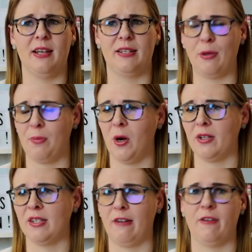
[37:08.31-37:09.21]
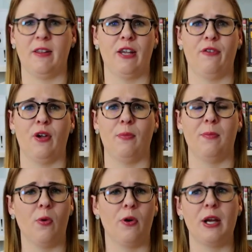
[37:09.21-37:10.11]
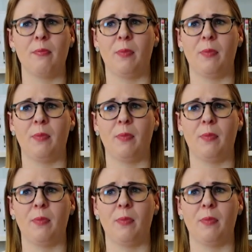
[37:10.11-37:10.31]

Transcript: Some parts definitely felt boring,